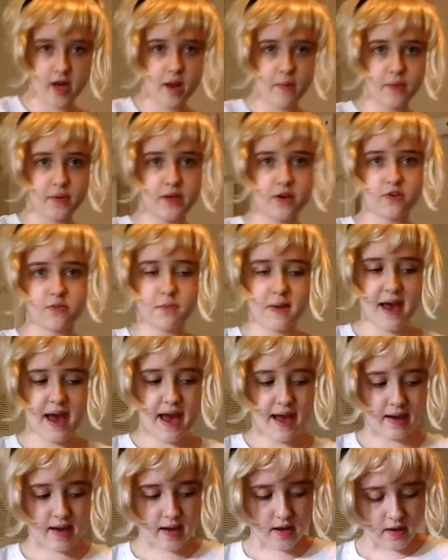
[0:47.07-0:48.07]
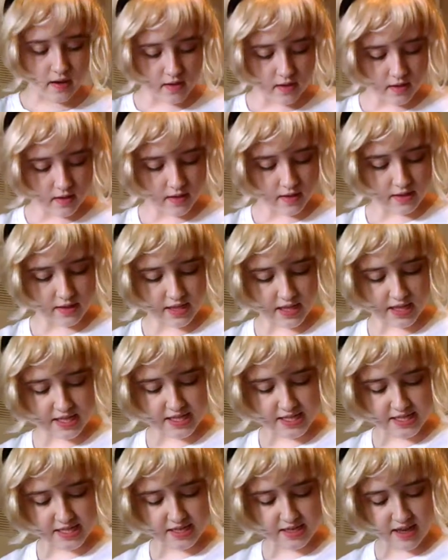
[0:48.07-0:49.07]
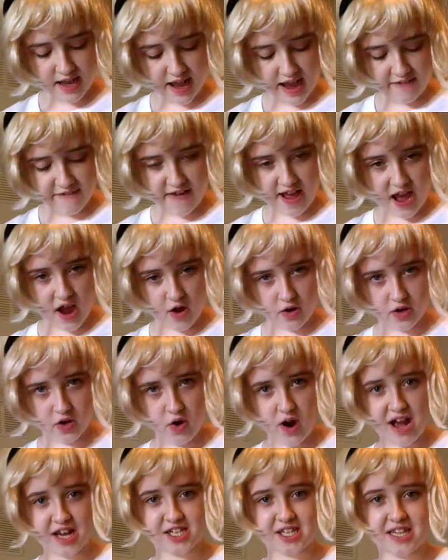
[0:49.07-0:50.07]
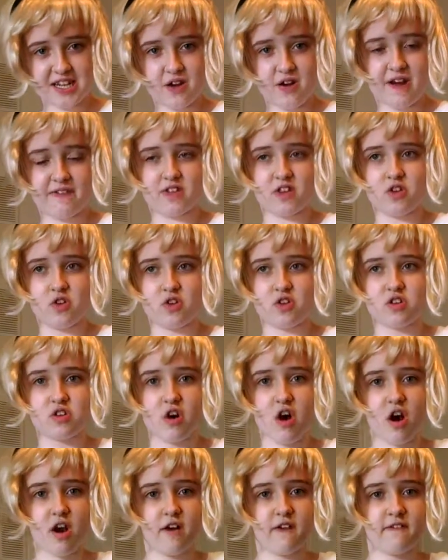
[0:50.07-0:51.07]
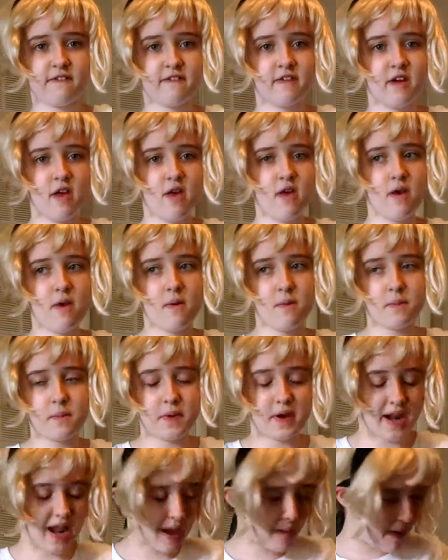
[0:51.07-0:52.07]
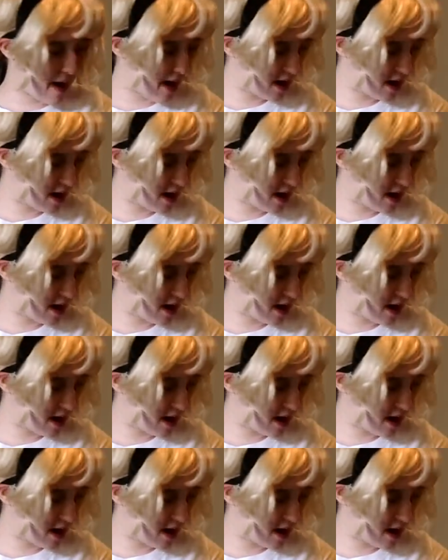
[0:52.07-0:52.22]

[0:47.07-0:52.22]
a couple years back. This I found, you don't have to do the scarf, but I'm